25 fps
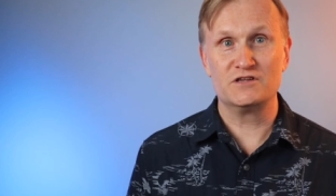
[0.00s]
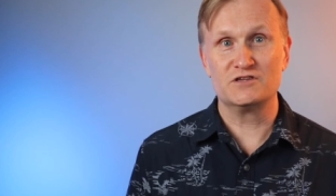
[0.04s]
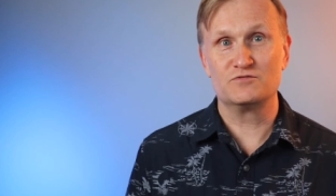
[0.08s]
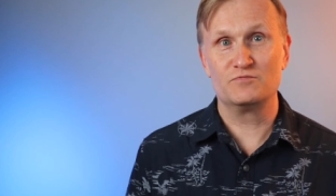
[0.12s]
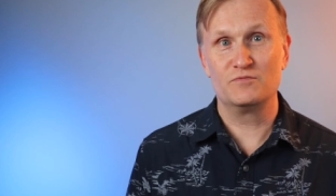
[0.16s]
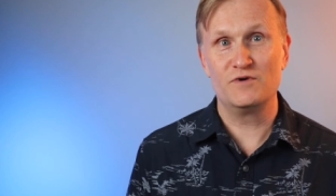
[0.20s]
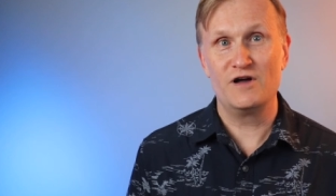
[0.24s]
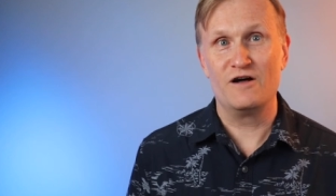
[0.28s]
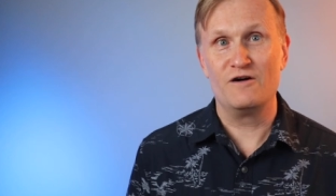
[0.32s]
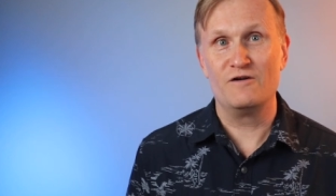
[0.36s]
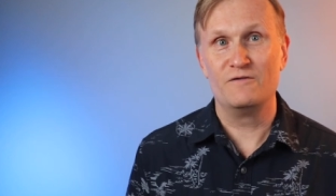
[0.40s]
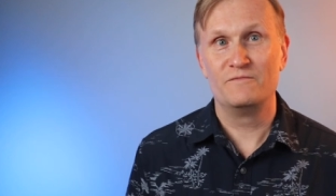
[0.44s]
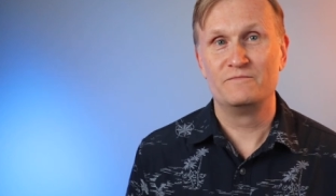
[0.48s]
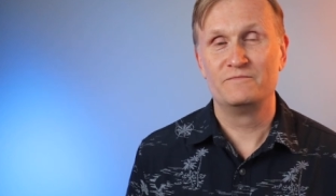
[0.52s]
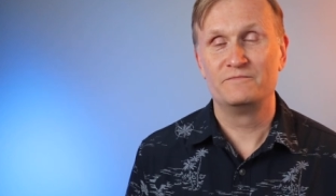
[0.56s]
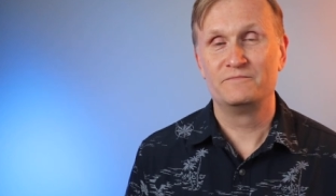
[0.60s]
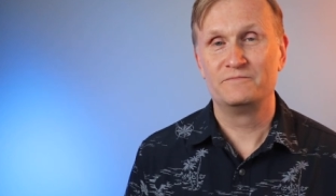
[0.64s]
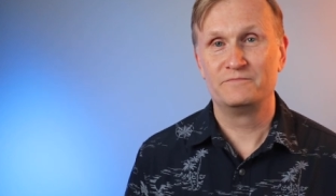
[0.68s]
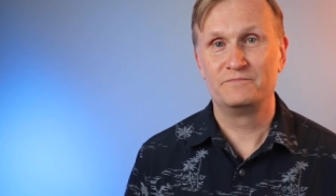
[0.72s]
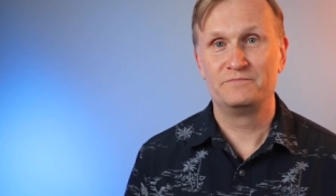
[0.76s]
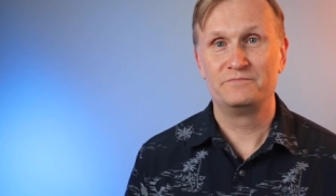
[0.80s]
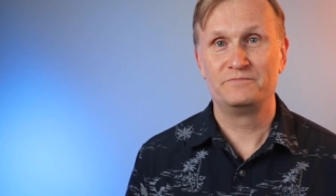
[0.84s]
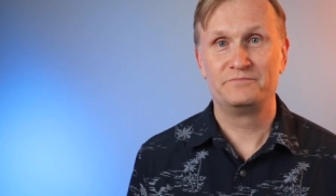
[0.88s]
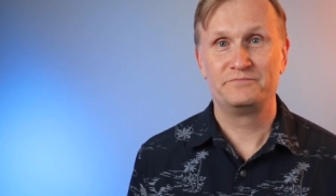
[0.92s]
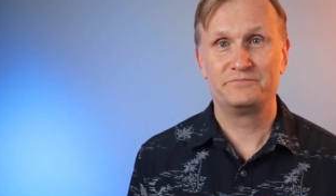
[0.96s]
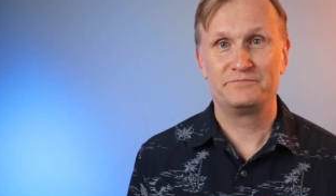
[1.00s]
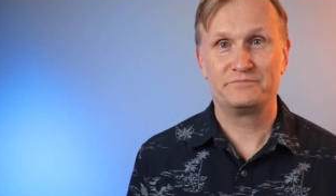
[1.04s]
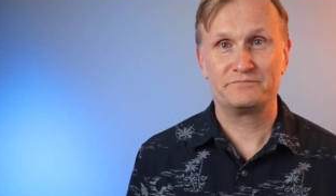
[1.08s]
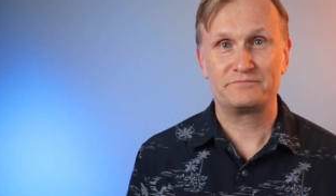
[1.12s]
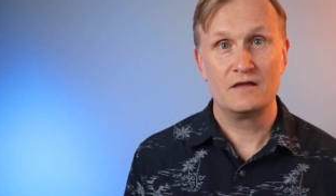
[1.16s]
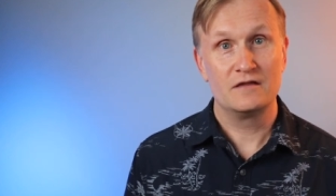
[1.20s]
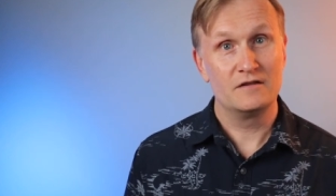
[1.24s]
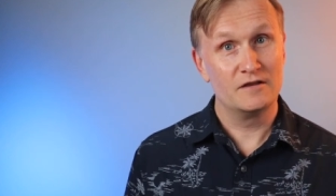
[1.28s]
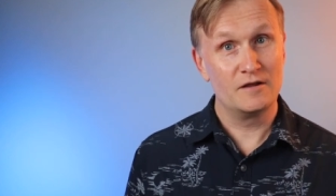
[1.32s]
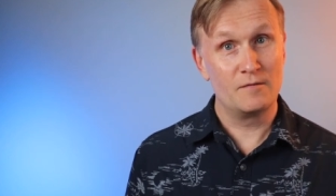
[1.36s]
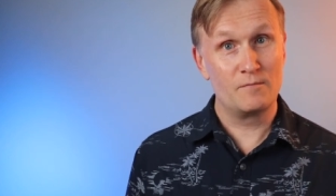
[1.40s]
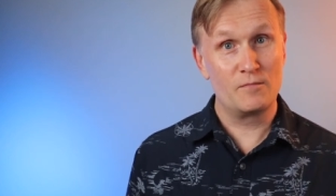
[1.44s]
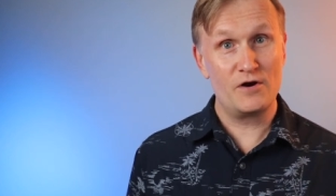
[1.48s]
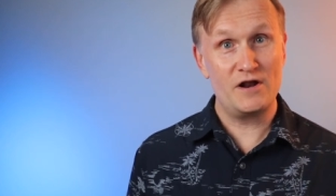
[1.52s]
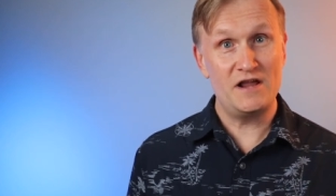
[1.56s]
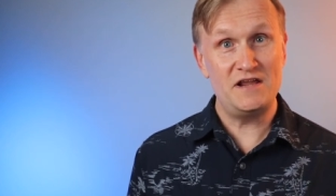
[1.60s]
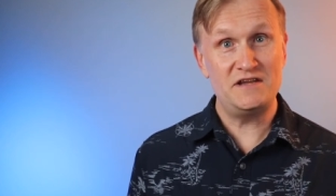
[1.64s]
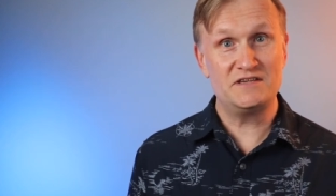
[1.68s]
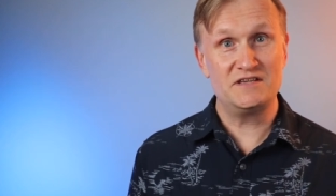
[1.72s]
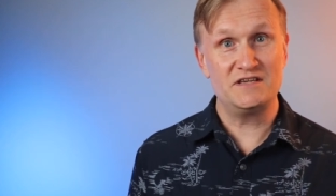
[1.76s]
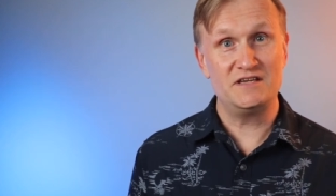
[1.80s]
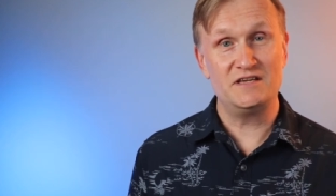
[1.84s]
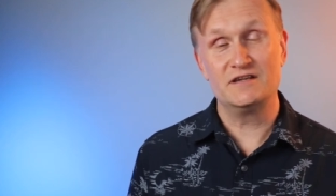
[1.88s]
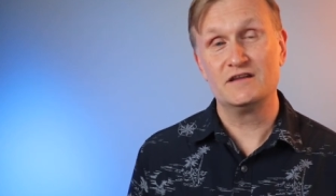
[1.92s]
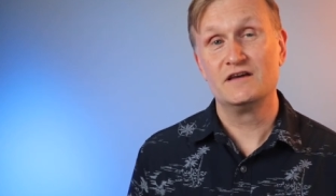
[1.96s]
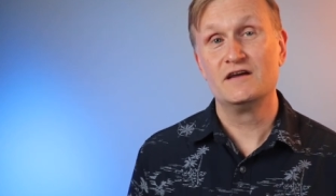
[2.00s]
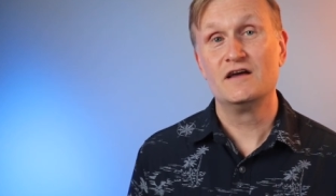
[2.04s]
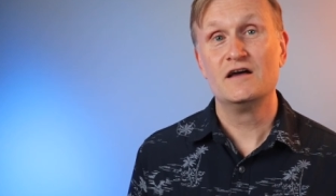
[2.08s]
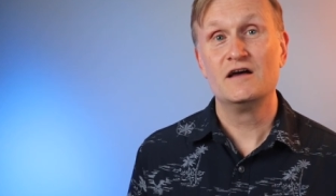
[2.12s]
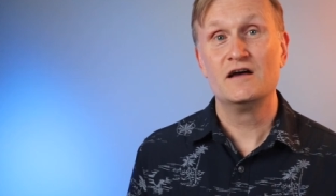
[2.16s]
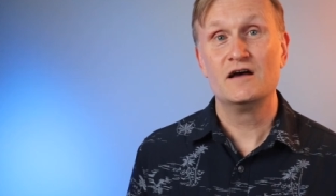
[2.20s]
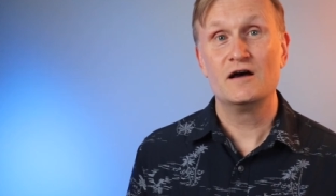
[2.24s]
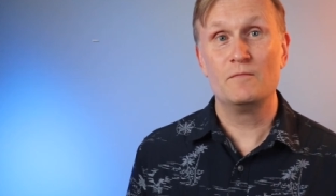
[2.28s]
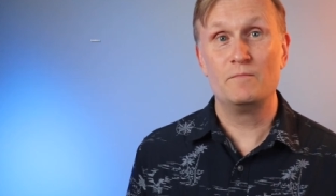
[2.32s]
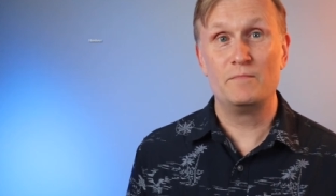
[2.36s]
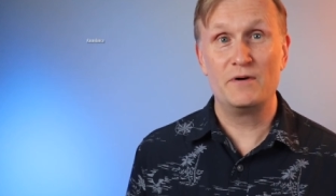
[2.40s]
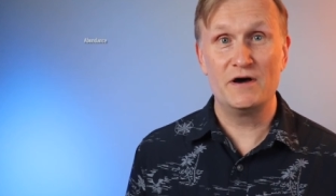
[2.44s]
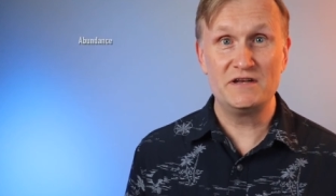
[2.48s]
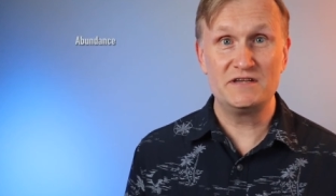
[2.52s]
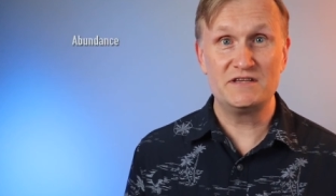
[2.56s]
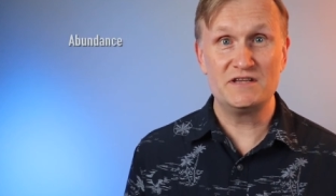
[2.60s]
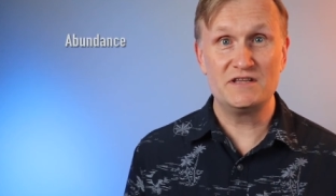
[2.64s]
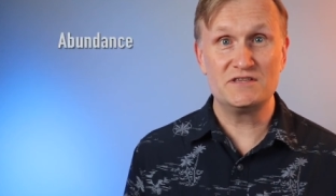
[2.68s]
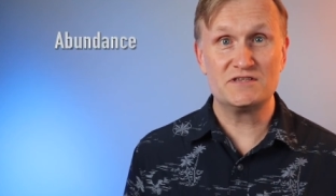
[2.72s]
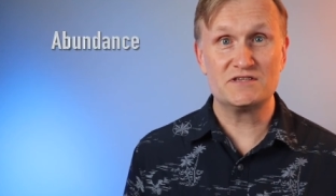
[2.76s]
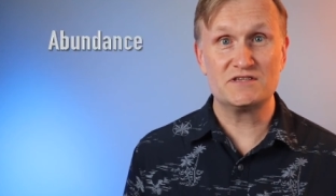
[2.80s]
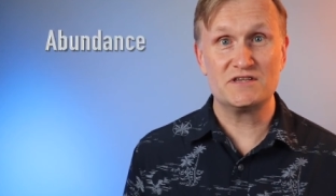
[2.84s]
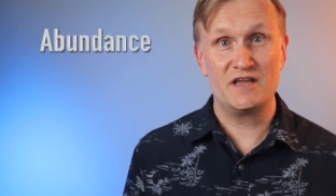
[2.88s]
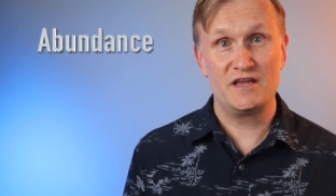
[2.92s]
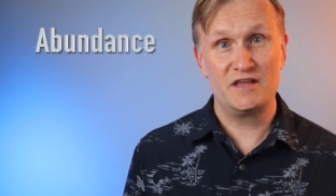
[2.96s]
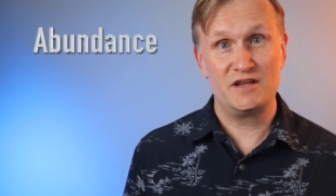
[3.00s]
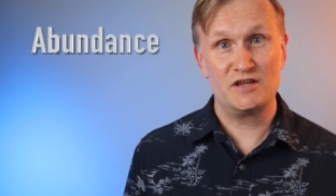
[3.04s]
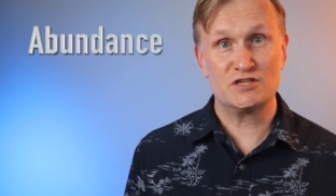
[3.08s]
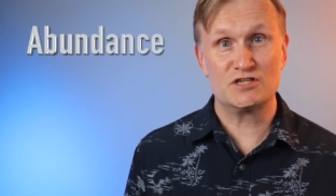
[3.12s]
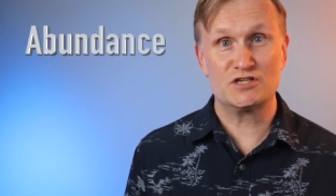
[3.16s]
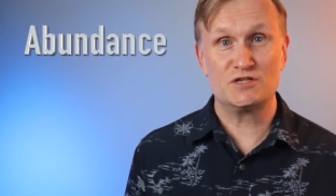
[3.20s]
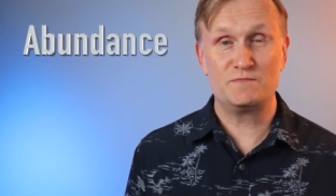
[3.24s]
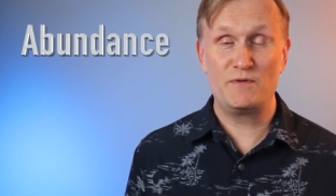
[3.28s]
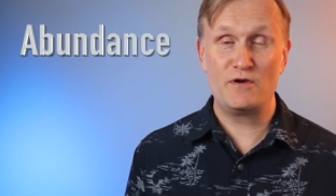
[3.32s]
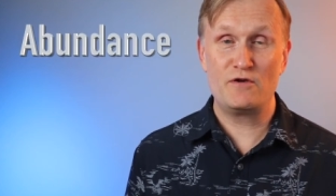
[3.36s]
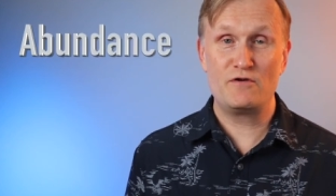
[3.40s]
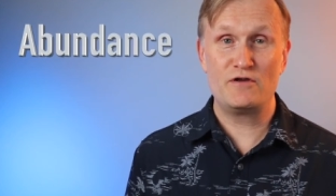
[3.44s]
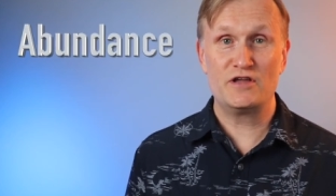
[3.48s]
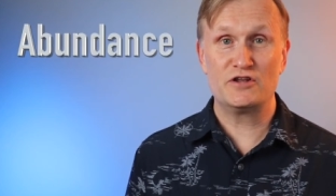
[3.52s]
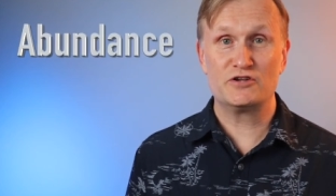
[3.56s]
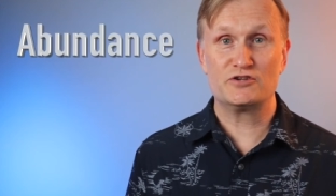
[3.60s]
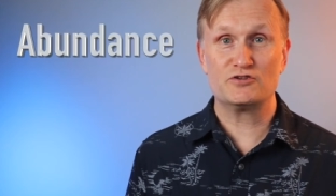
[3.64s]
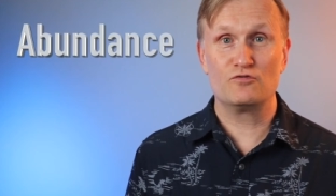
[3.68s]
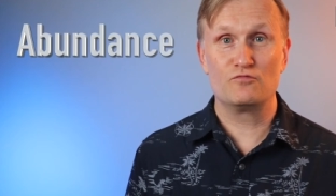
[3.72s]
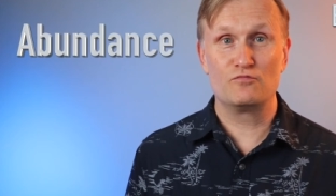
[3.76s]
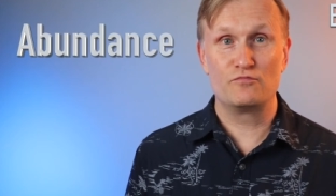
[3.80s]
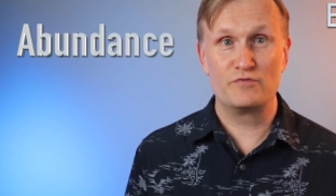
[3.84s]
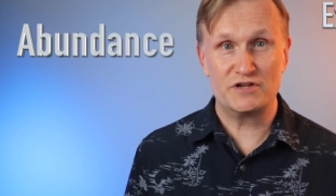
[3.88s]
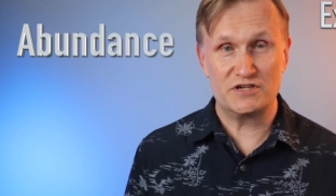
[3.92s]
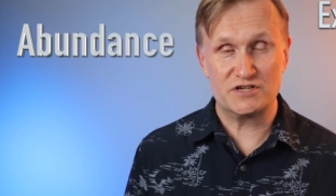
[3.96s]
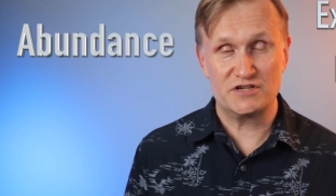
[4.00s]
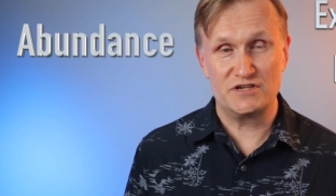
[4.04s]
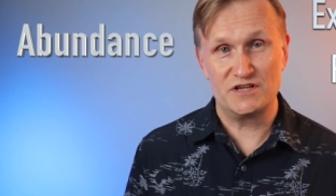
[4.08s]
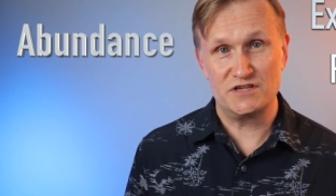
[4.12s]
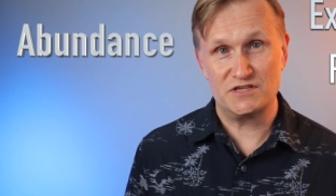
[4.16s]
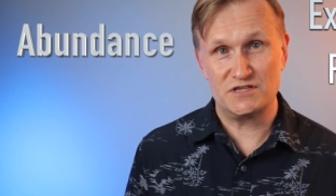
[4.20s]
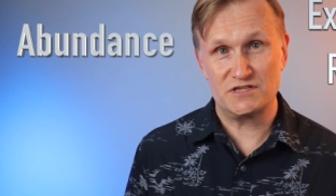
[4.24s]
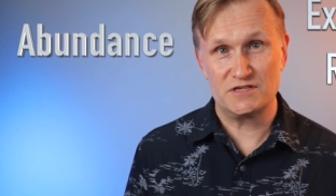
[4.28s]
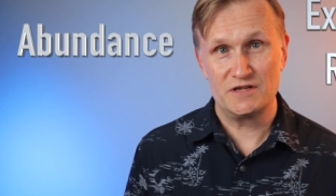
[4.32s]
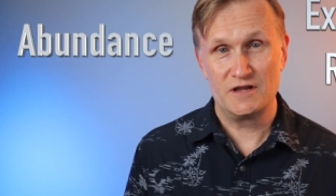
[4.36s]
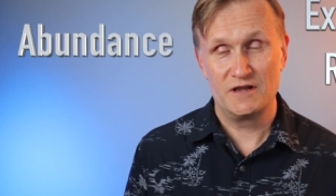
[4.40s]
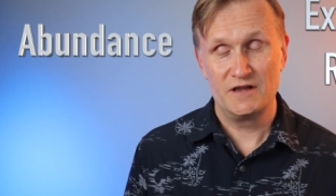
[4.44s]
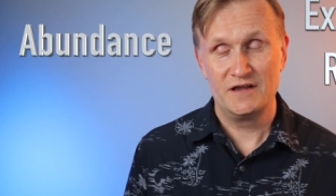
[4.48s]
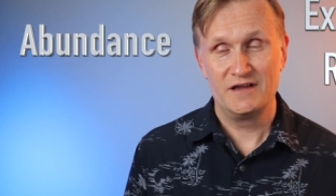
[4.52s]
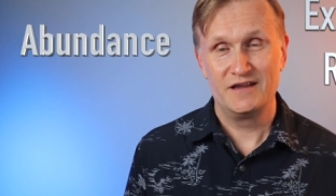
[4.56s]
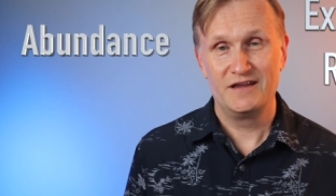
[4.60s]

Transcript: as well. Number 18, abundance and experiential richness.